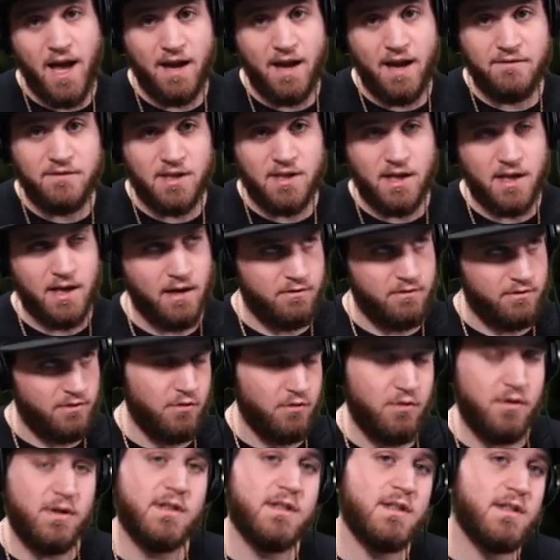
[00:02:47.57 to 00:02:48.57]
Knives and
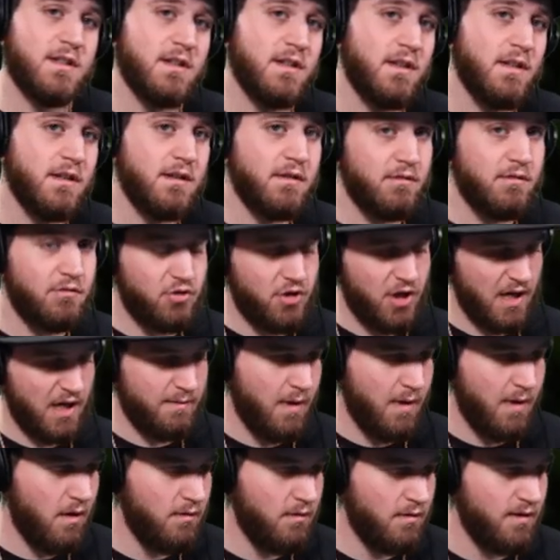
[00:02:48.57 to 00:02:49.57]
Outdoors. Check
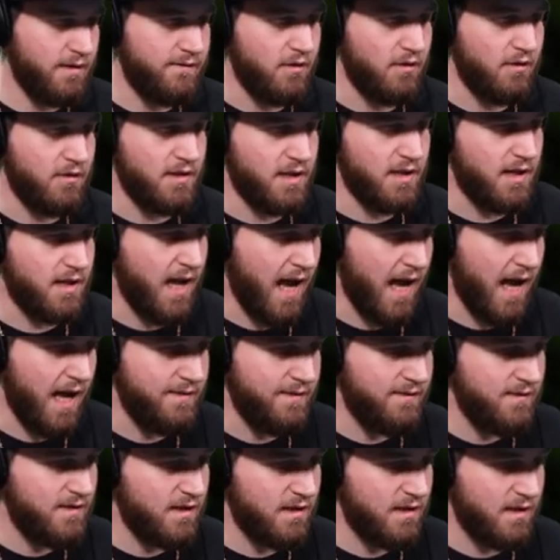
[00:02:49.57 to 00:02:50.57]
him out if you're into
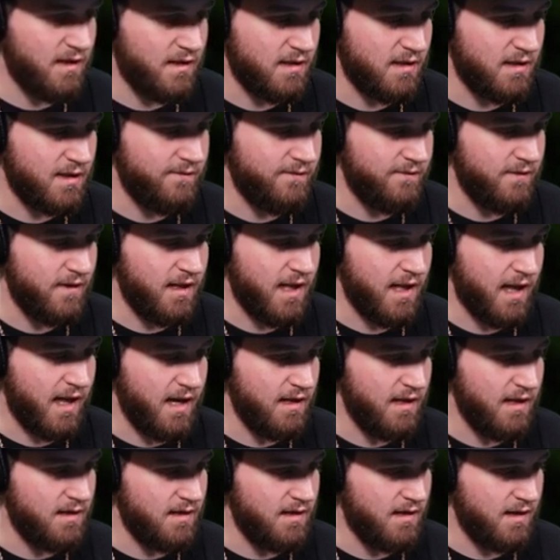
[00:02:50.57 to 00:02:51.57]
knives and stuff like
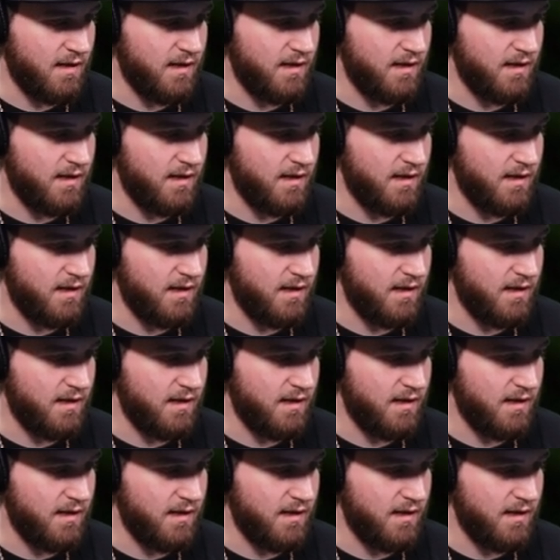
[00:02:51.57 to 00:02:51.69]
that.